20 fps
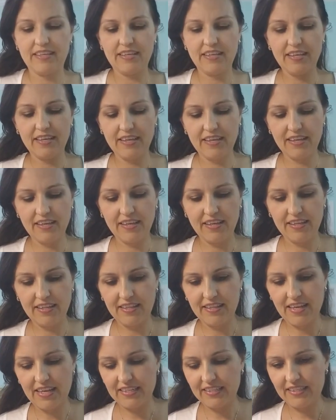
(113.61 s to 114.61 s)

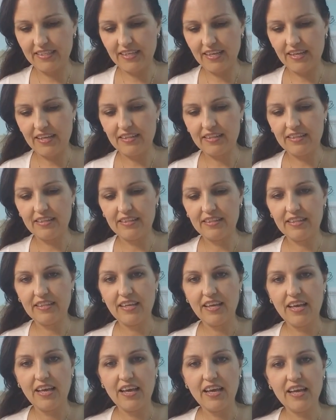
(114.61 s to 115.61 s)
and that's it.
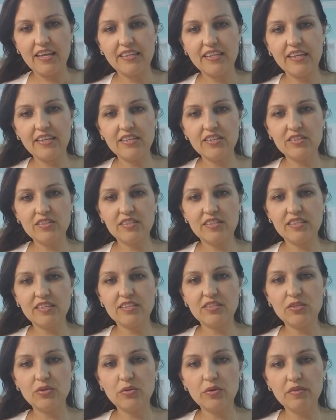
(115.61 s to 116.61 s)
And I use
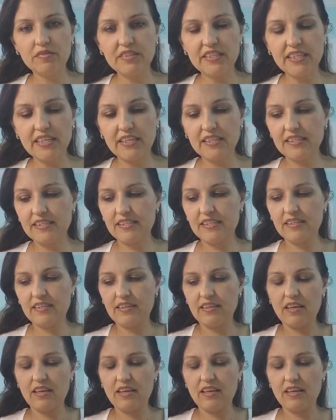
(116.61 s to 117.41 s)
2 of these.